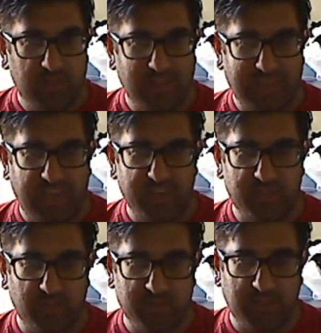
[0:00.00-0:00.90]
The guy
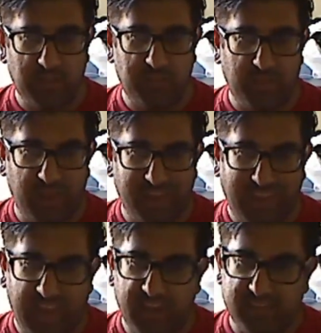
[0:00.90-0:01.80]
shows up and
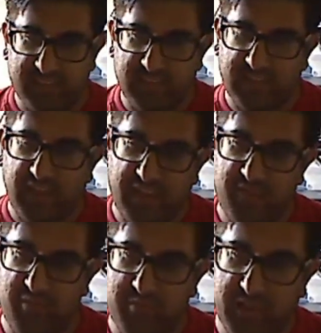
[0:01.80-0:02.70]
asks the guy
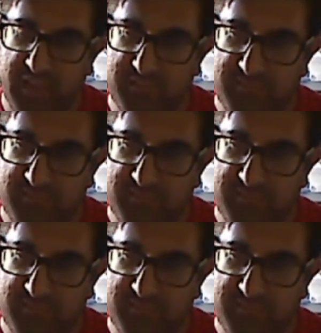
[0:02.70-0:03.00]
for money.